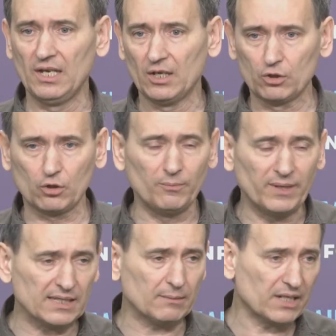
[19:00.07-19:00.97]
So
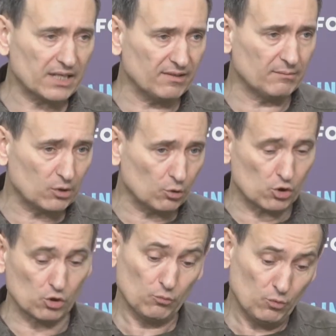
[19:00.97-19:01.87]
it's the
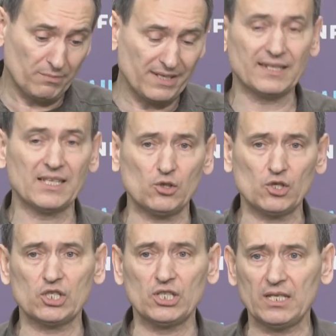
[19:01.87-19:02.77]
absurd that
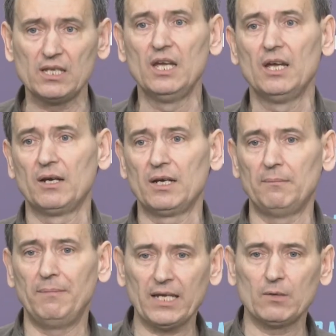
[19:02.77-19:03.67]
cannot be
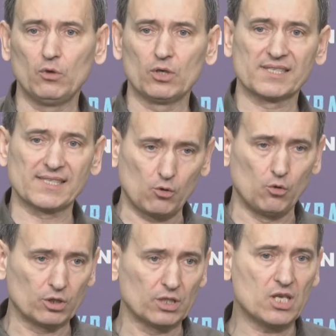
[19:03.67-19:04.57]
confirmed with any
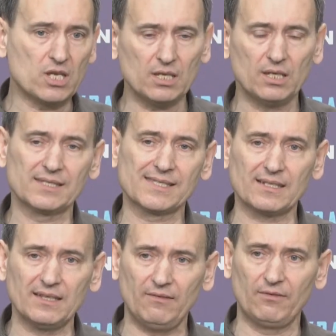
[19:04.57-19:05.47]
historic
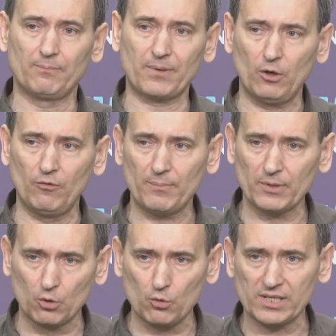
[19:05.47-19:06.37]
documents. So
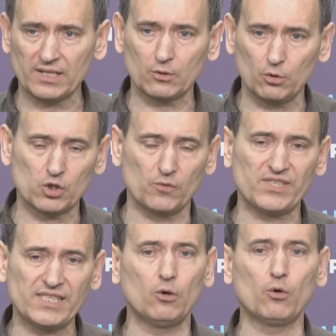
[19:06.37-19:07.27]
for the time being,
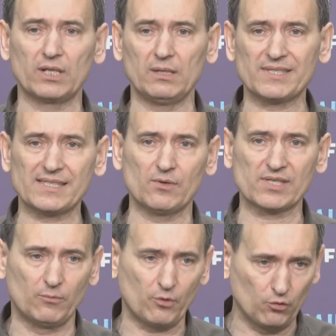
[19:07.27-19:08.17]
we have the
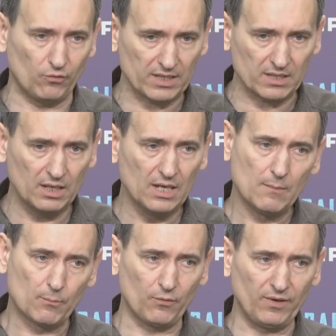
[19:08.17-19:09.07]
law to have
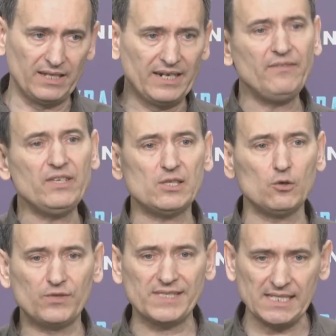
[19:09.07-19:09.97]
the local
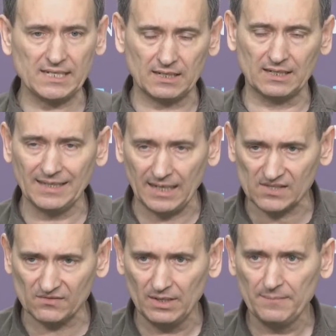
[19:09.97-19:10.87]
governments to
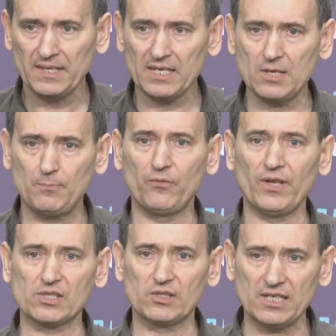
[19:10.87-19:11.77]
revise all
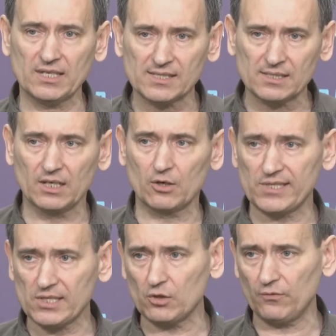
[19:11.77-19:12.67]
the names
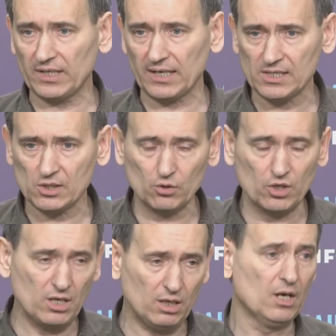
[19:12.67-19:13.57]

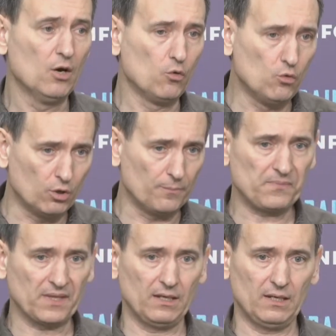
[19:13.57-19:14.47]
related to Russian
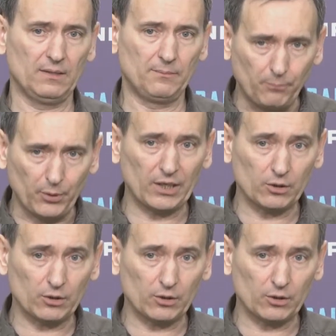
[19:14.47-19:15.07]
Federation,